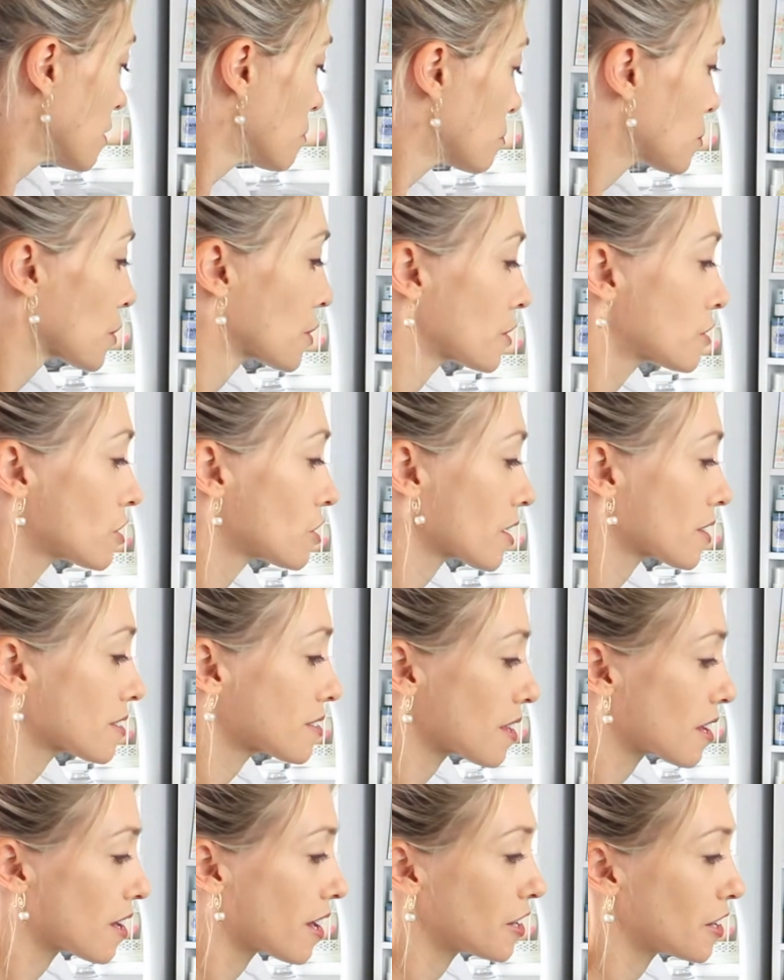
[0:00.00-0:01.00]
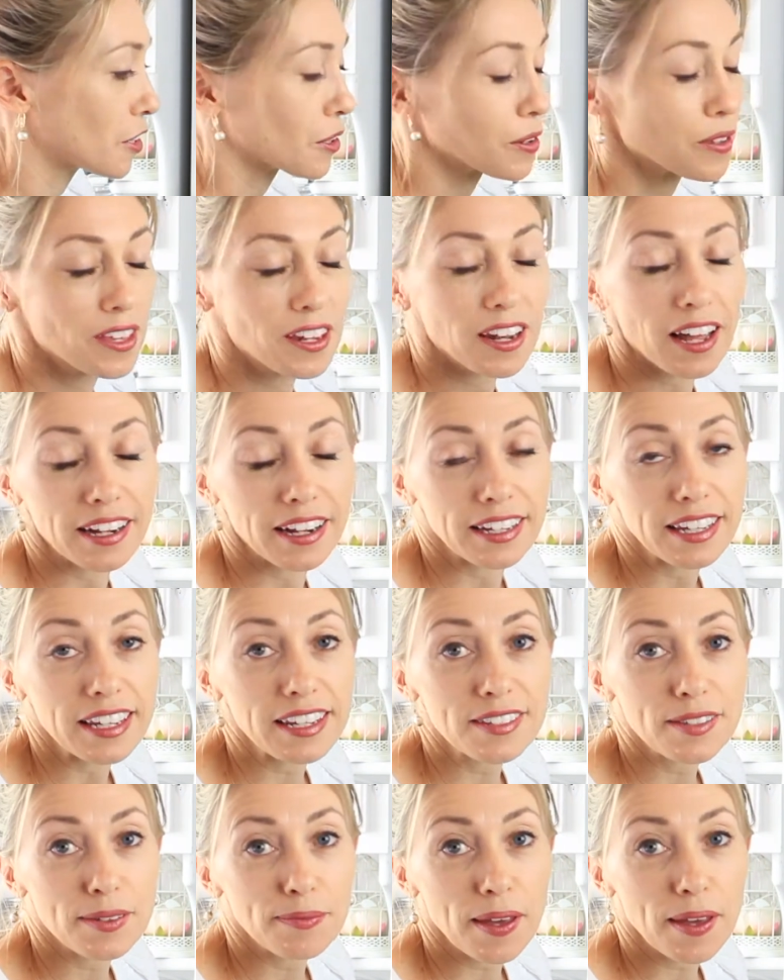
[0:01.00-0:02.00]
projects that I know that I
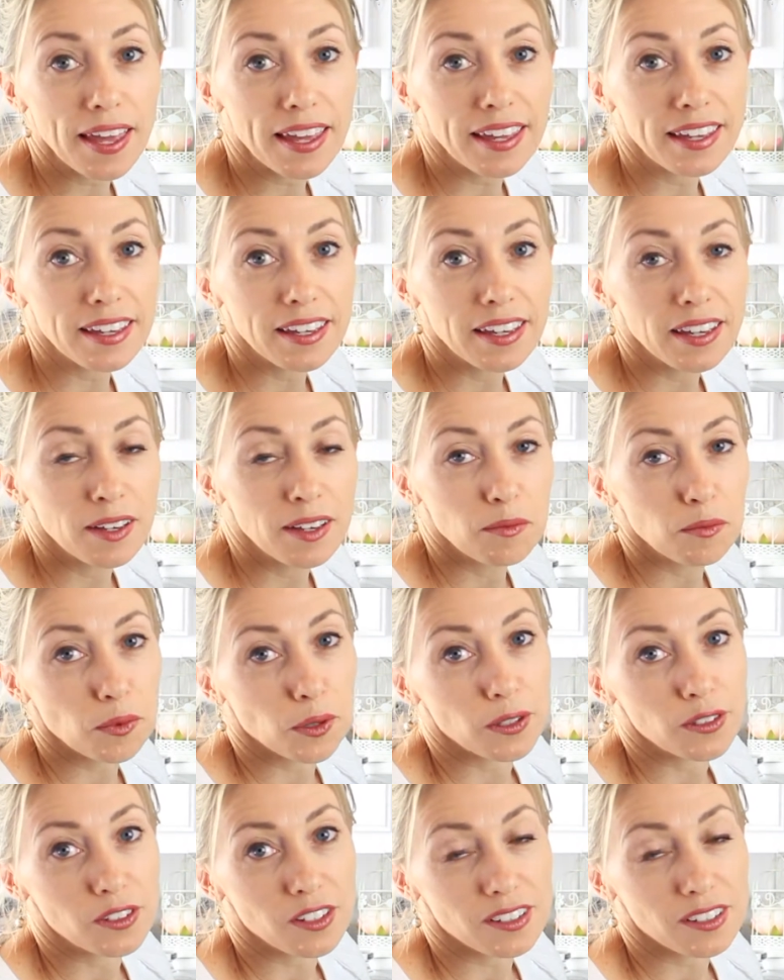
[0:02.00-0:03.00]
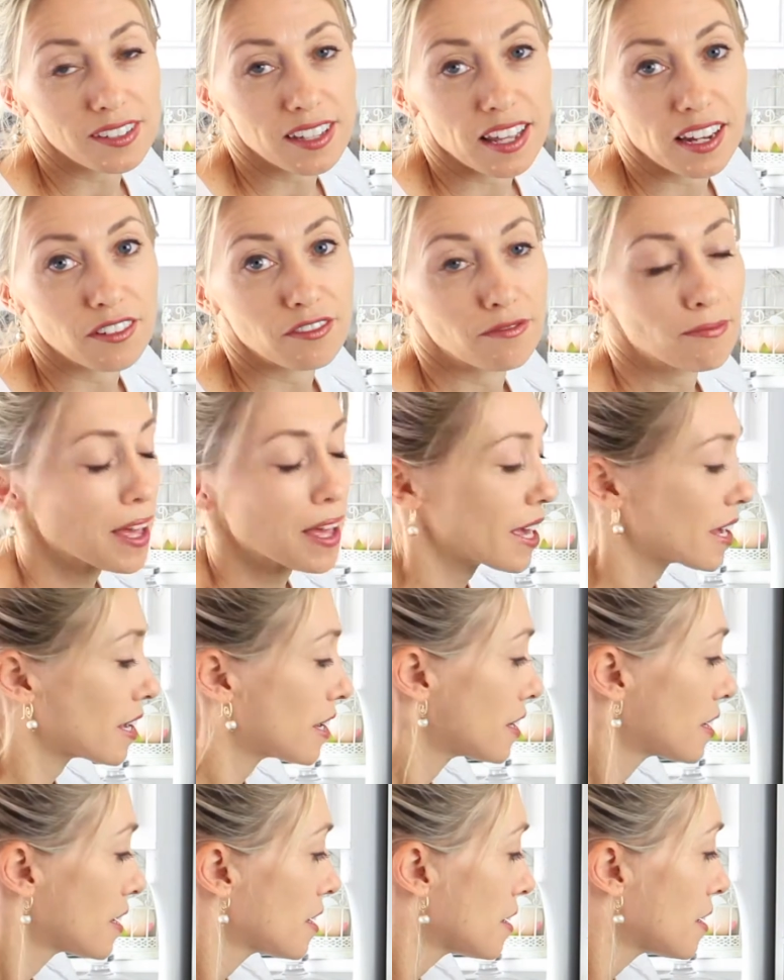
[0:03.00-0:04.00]
need to make, projects that I've
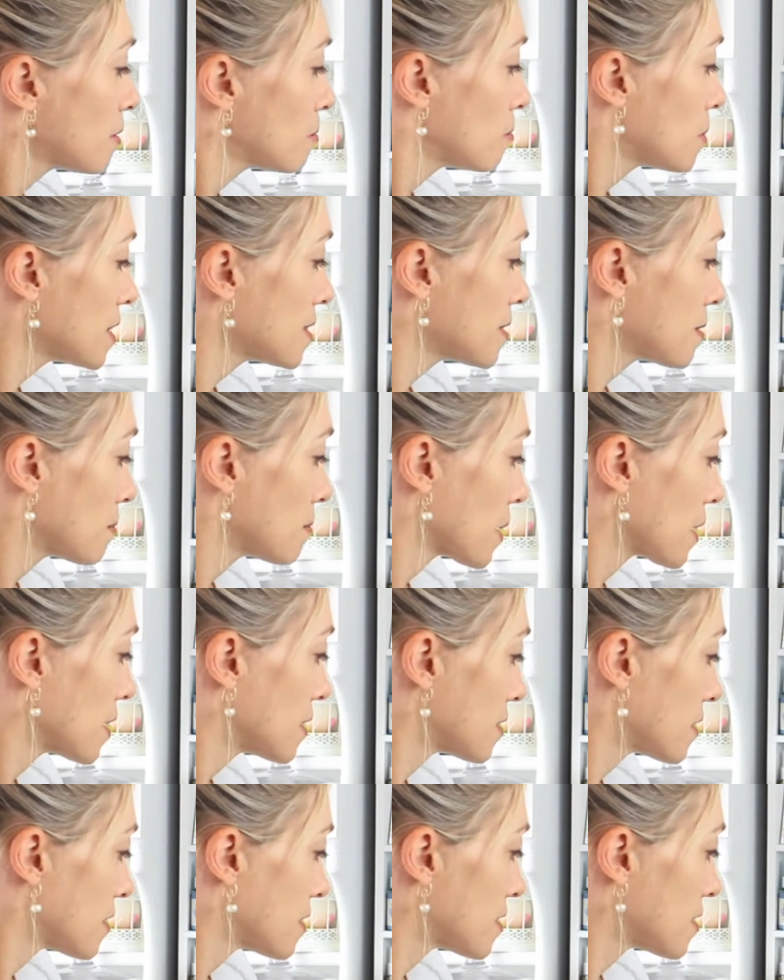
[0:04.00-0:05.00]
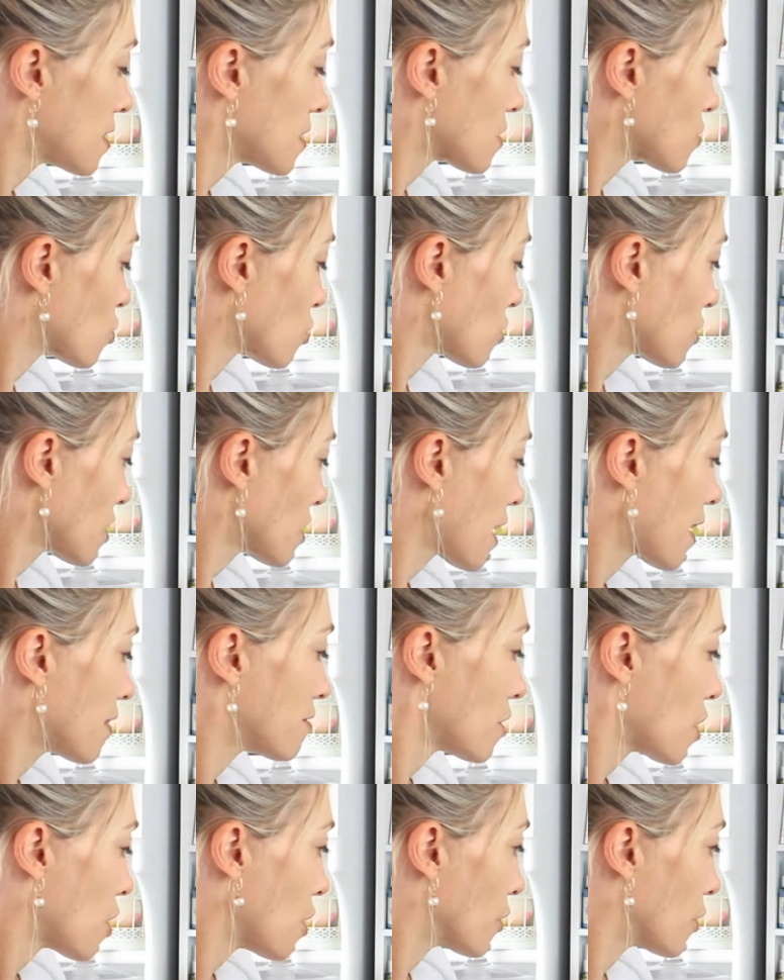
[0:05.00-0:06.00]
made, bits and pieces that don't
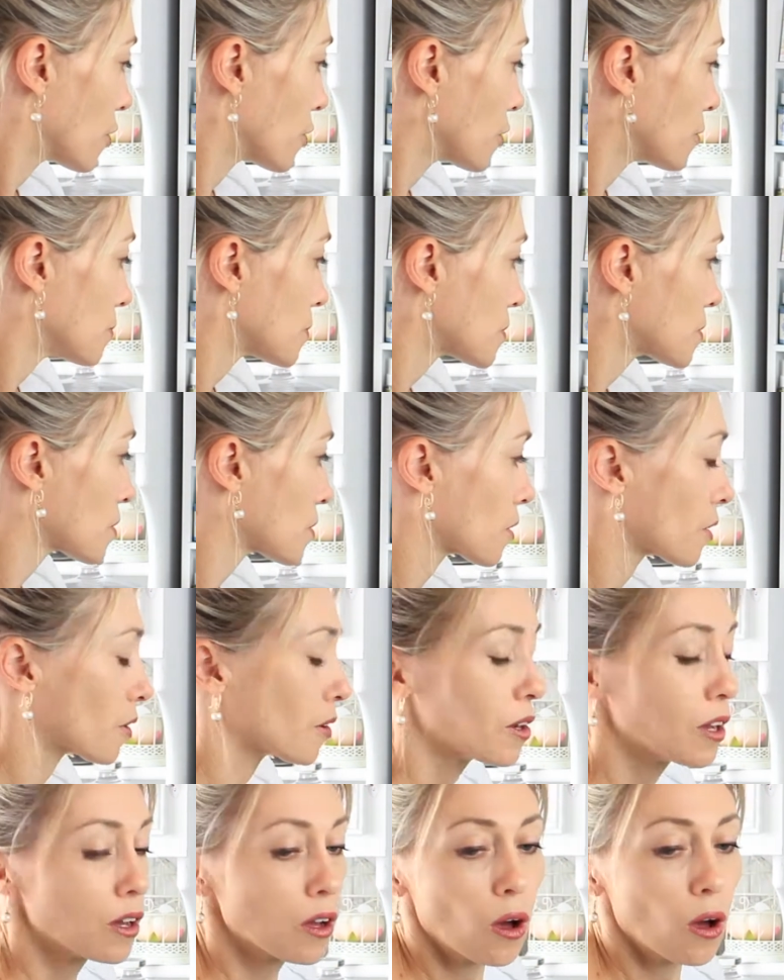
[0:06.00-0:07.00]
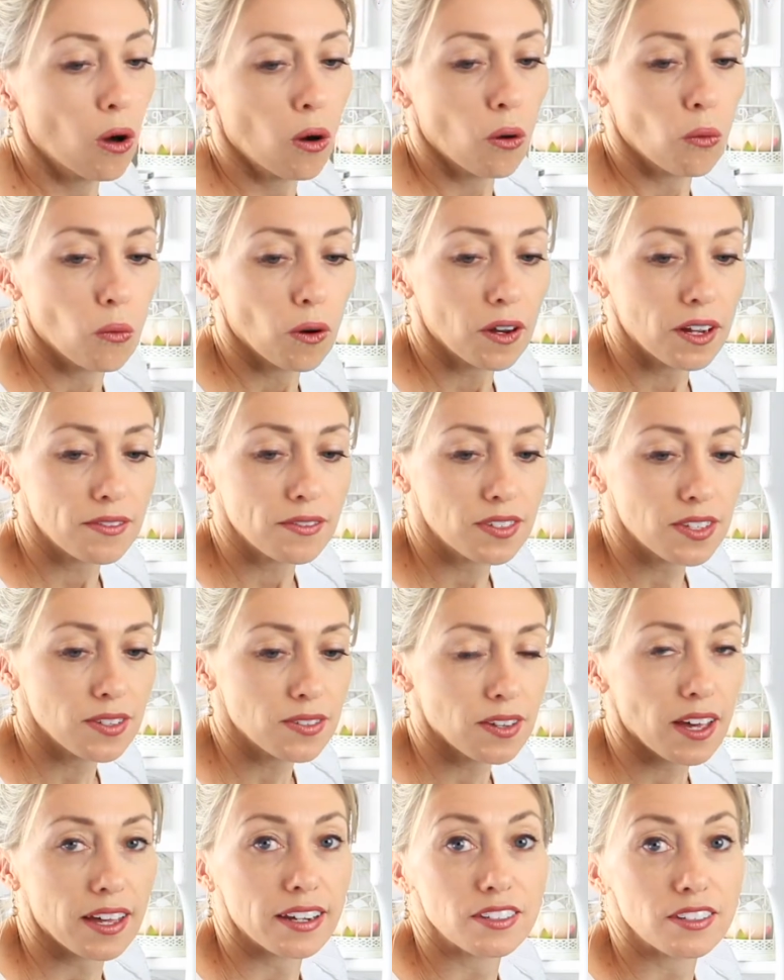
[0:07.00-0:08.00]
have a home. So what I've
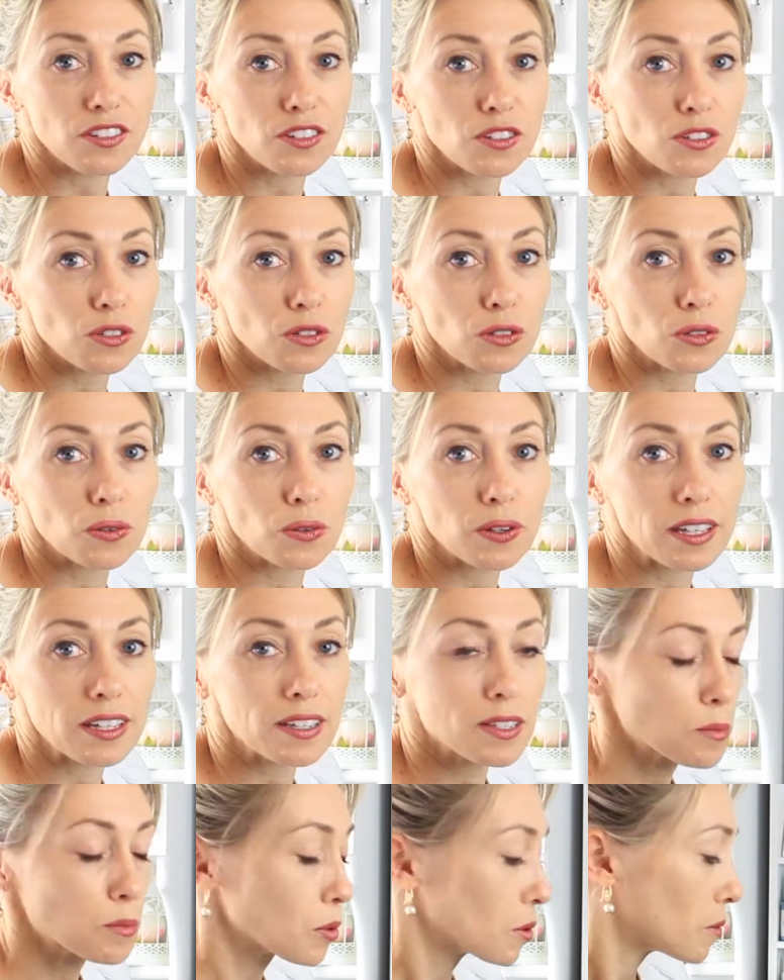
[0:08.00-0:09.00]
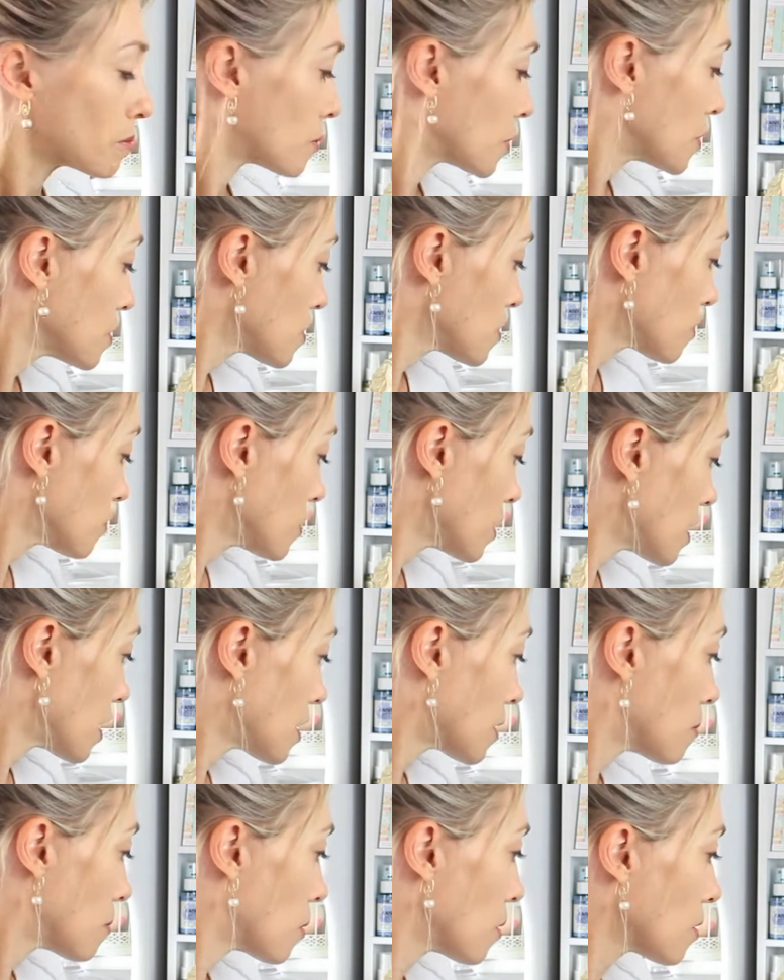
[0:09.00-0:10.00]
decided to do is put most of it in
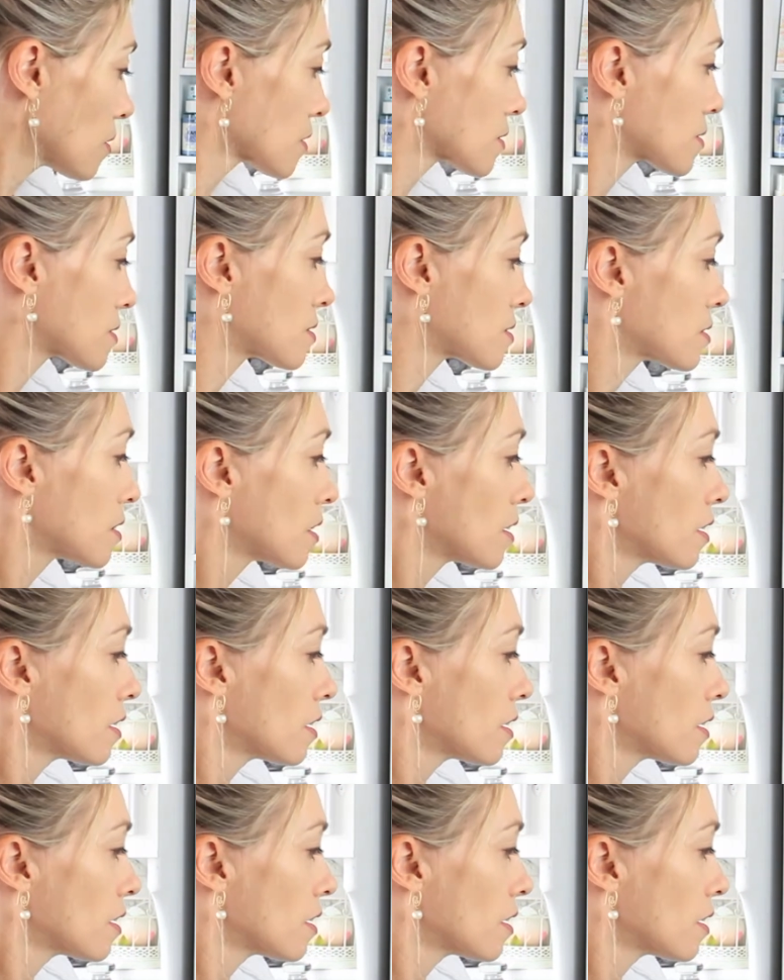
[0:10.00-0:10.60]
a box